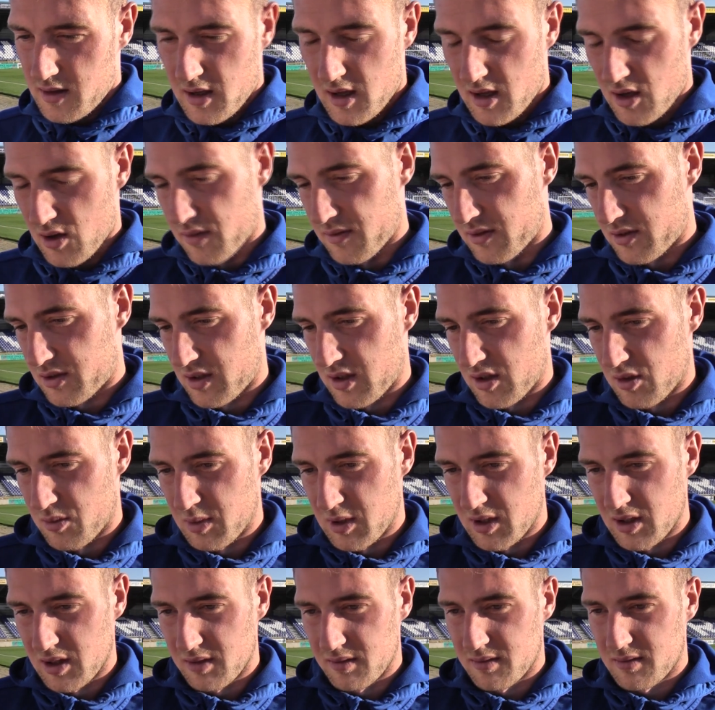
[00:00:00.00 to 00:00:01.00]
Yeah, obviously there'll
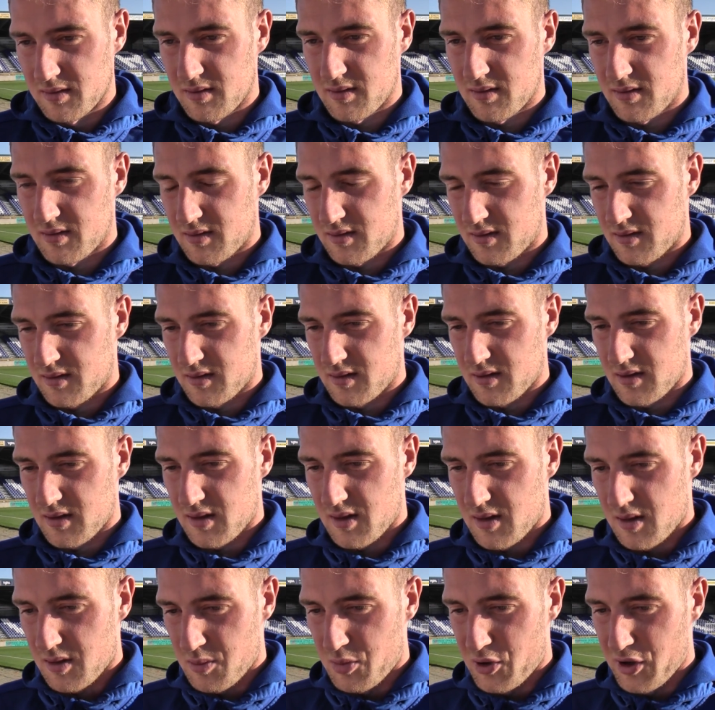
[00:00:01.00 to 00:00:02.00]
be
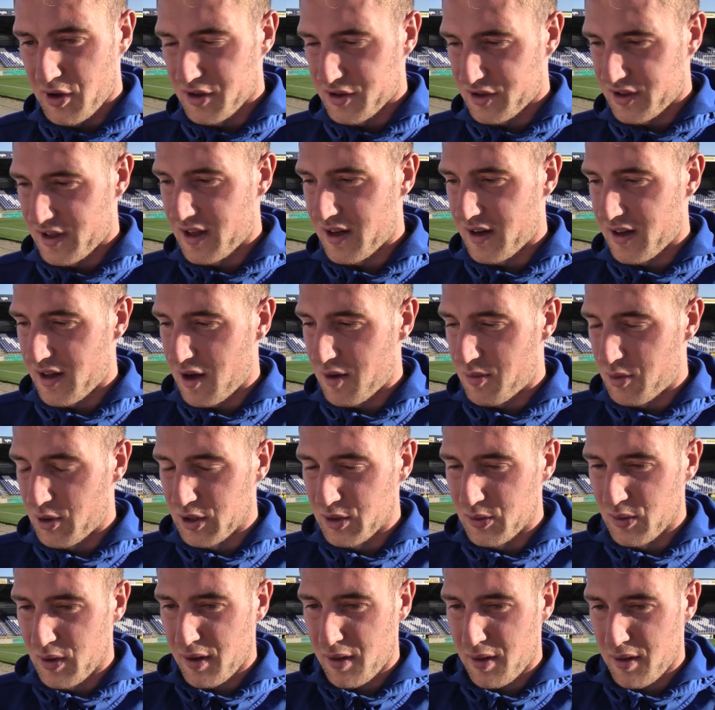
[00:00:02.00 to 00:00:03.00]
players there that I
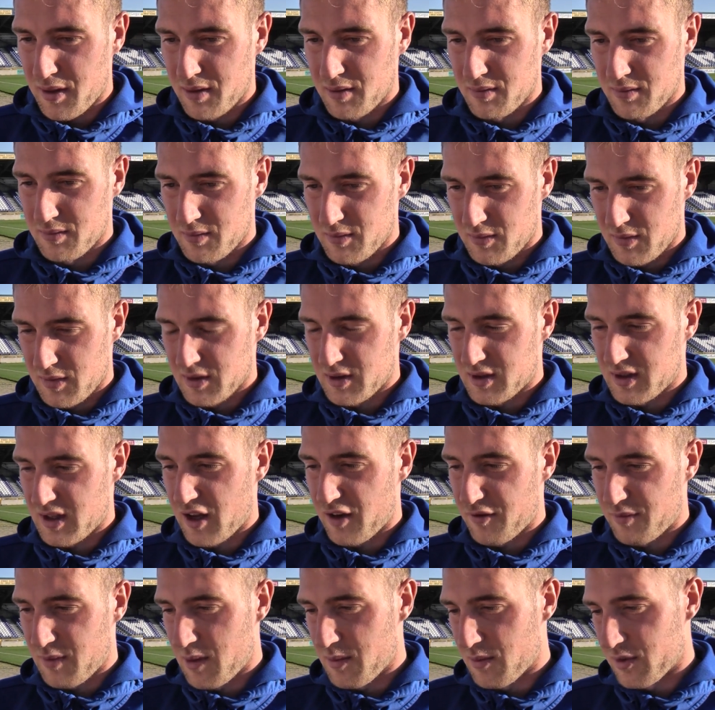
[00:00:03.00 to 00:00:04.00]
played with,
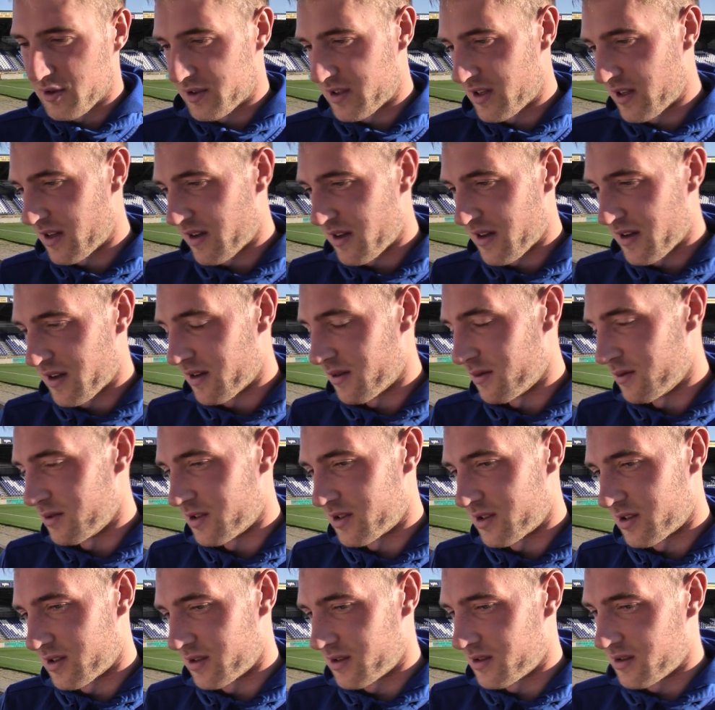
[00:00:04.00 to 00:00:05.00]
staff members there that
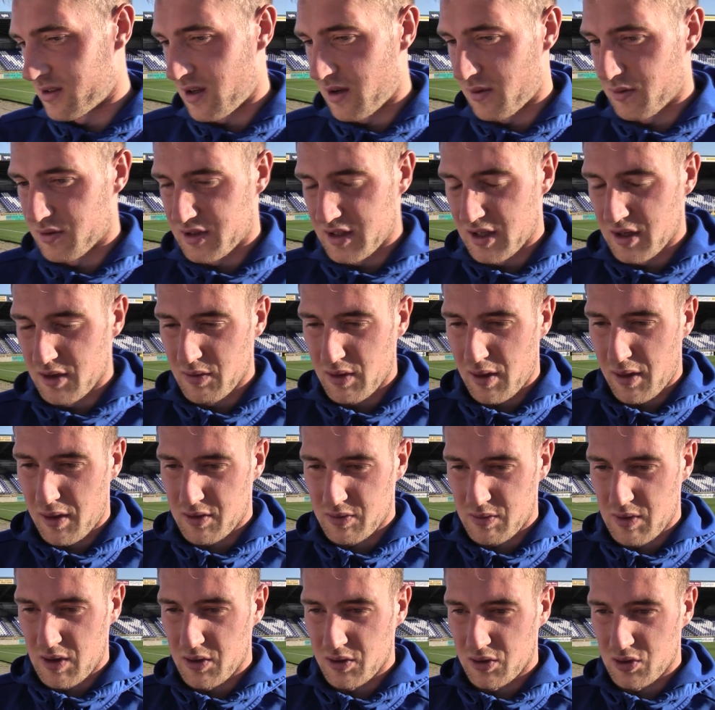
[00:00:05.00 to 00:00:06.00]
I was there with
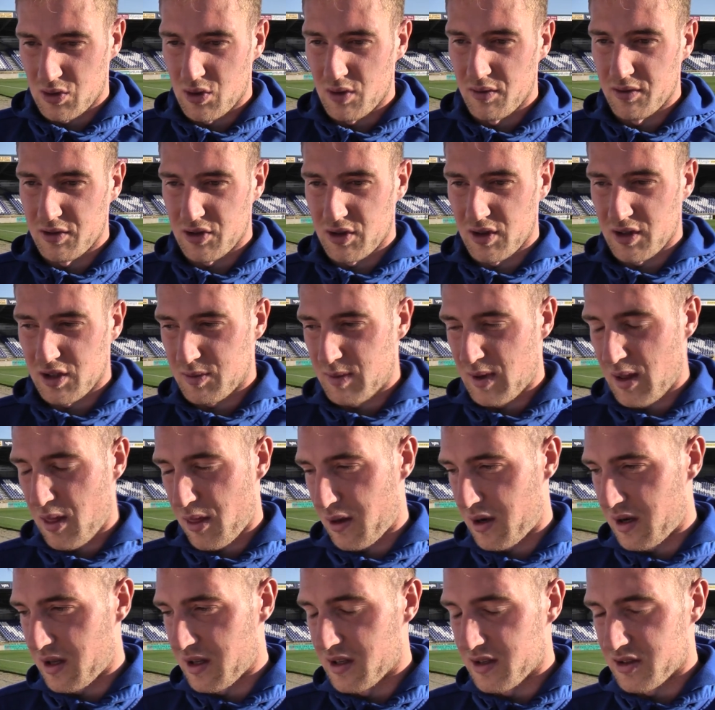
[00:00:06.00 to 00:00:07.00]
as well. So obviously I
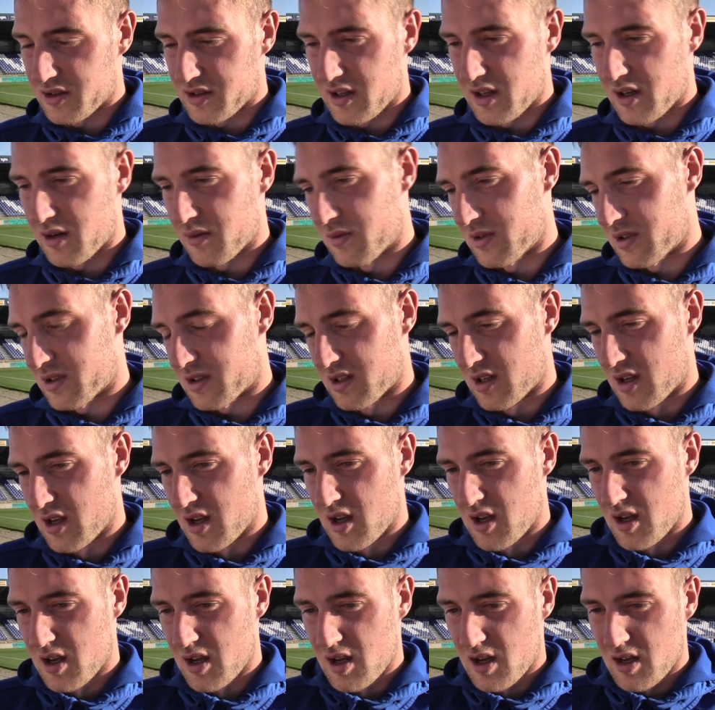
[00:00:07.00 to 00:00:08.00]
spent 3 years there. It was
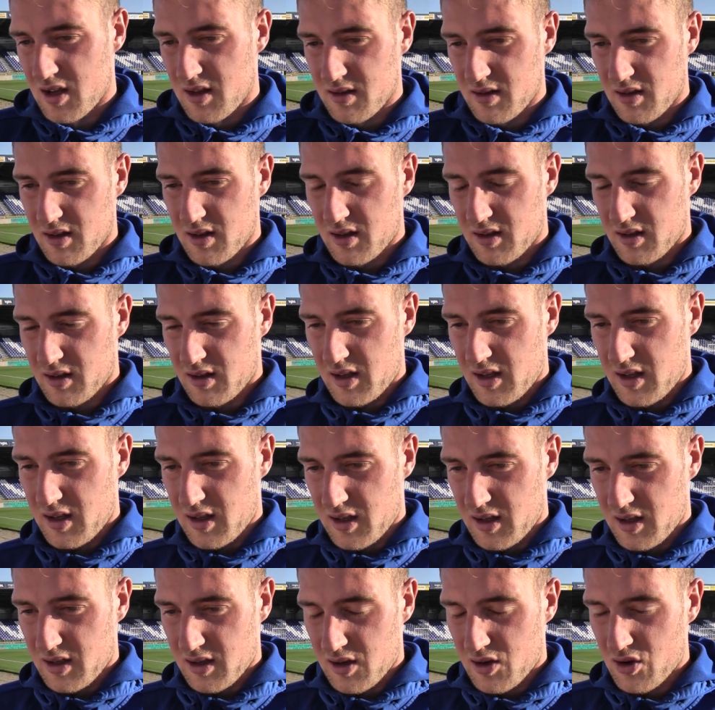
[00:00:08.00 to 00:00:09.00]

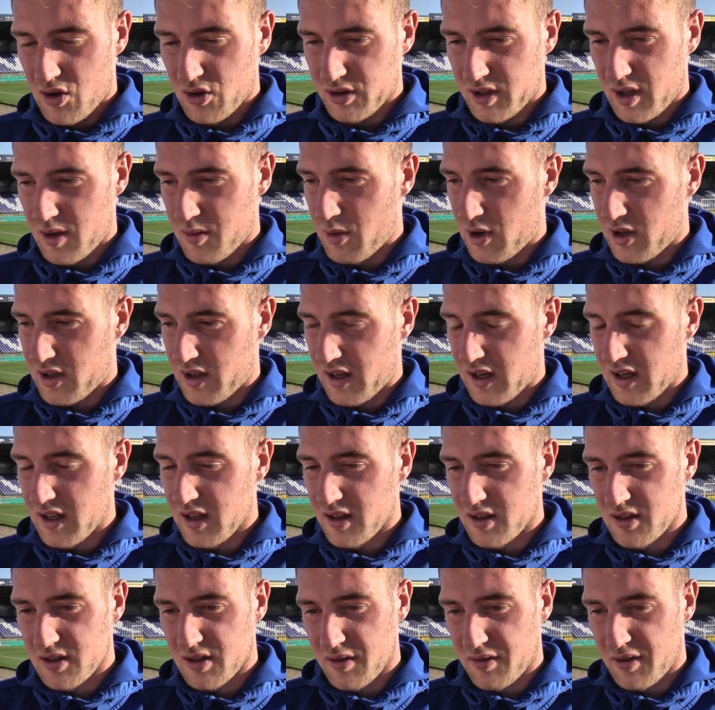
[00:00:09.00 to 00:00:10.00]
a long time in my
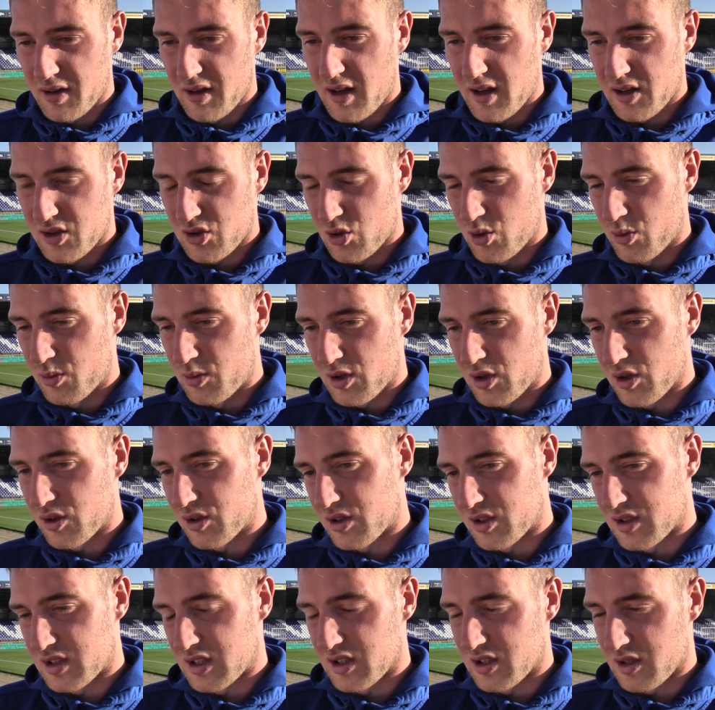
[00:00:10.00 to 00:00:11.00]
career and stuff like that, so it'll be
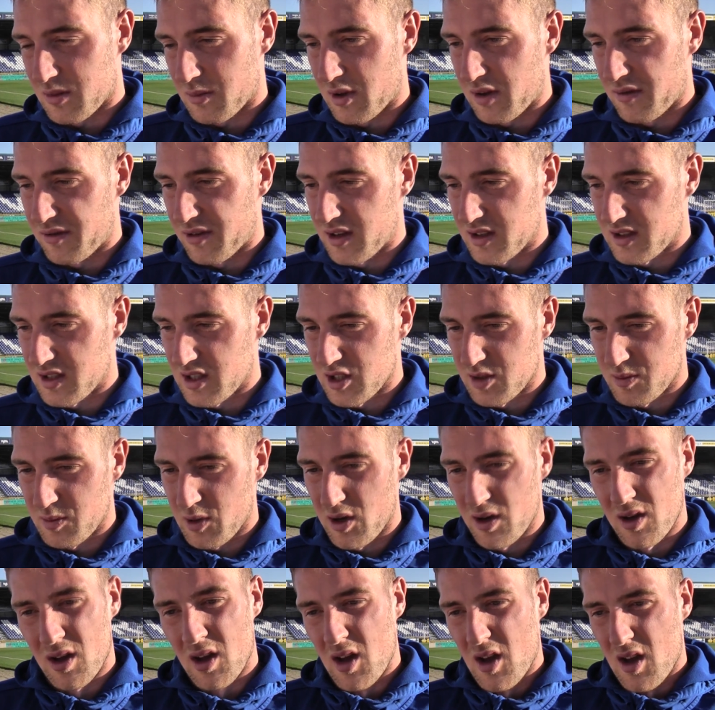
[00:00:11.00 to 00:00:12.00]
good to see some of the faces,
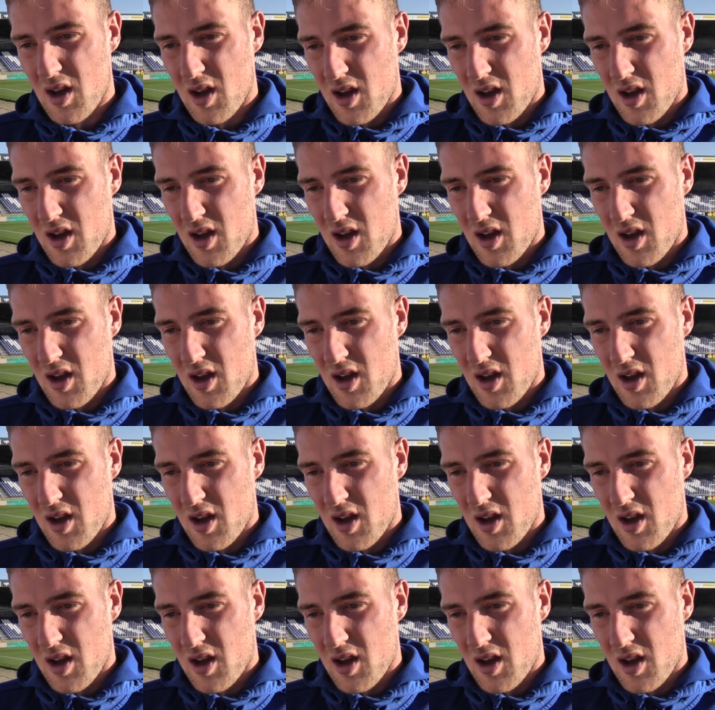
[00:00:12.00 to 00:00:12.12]
but